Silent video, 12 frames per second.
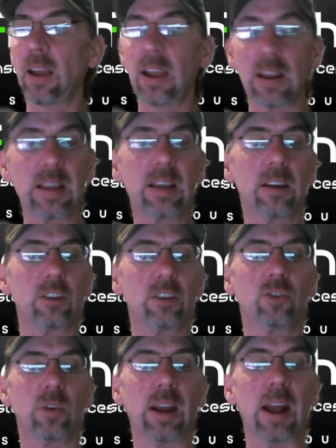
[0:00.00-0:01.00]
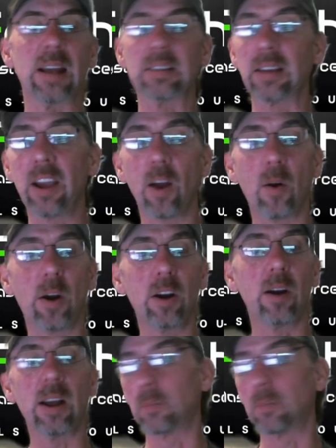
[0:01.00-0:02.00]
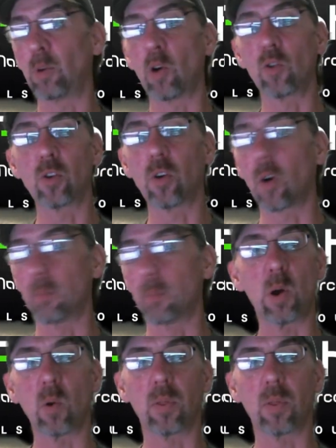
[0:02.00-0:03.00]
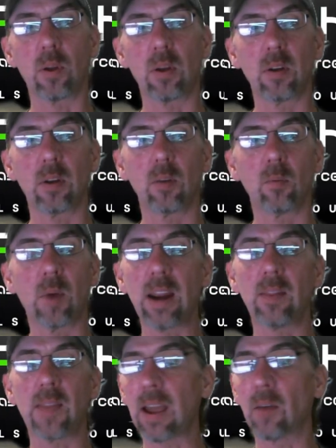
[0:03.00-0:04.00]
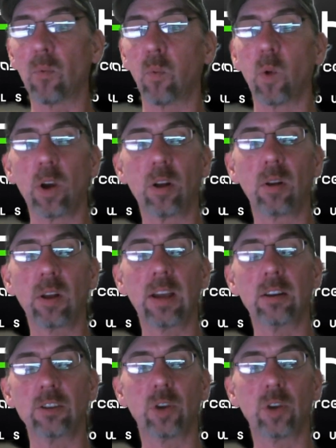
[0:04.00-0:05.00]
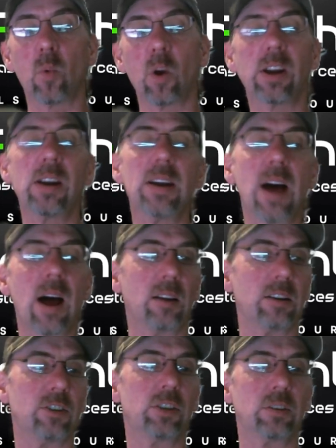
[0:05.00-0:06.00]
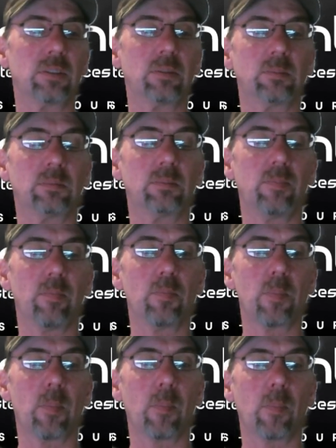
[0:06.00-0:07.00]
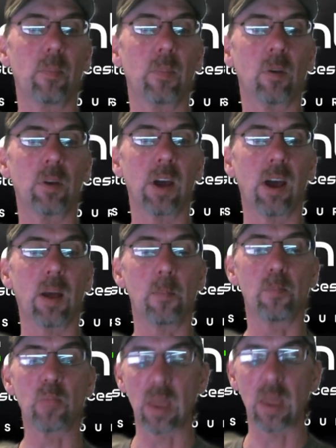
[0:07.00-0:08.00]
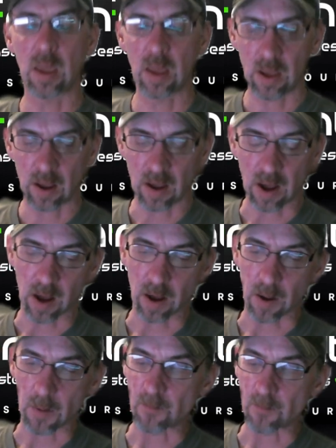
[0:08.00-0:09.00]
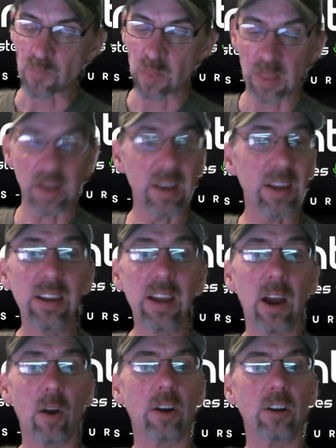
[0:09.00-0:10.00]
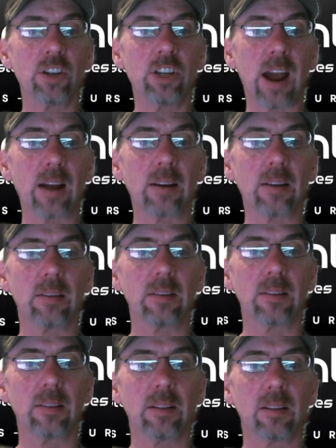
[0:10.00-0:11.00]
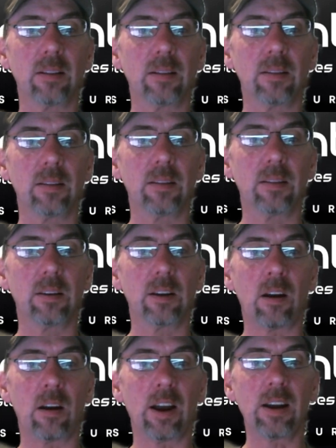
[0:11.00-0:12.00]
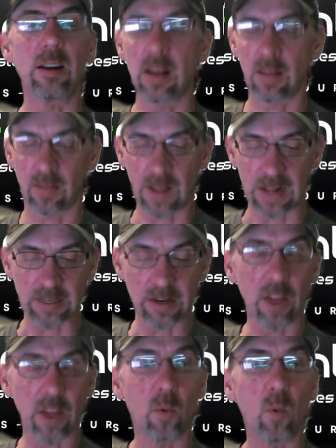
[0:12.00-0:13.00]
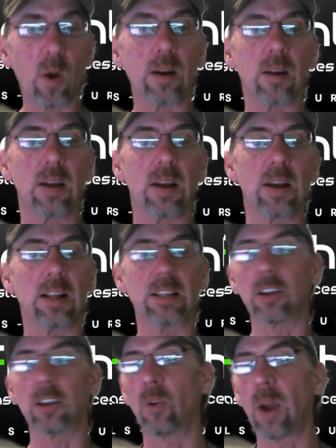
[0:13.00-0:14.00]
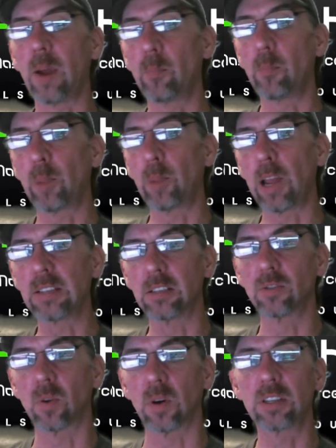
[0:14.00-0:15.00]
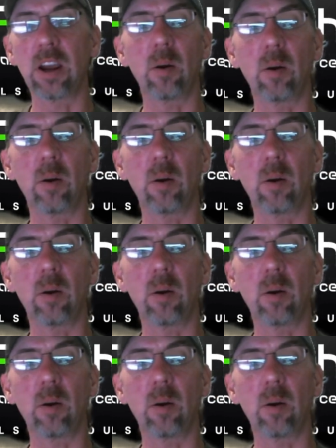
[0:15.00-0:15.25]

in the industry as a carrier, as a broker, or both, right? They have real industry working knowledge. Okay. Um, e carrier check. All right. That's another one. That's a great place to source